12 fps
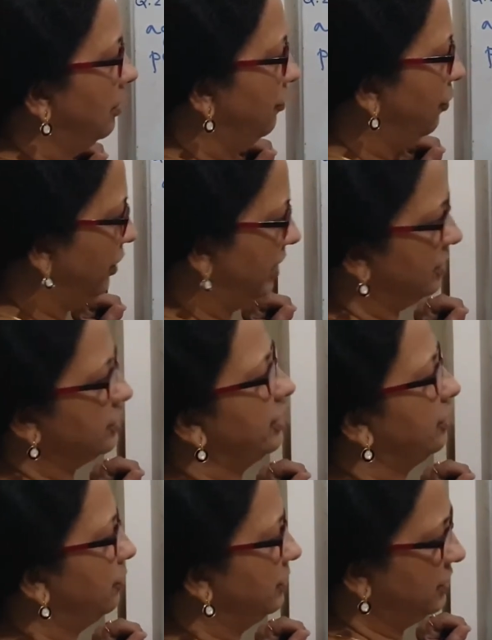4 years
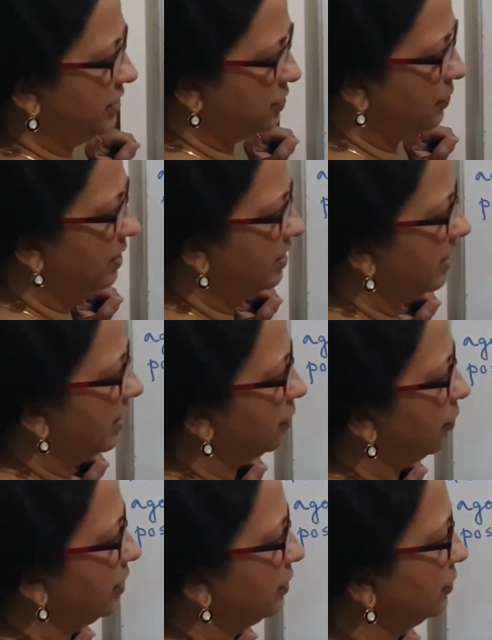ago is this one, and
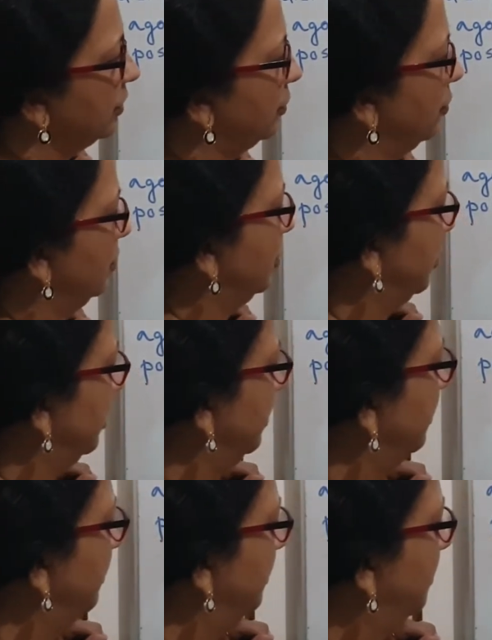according to the question,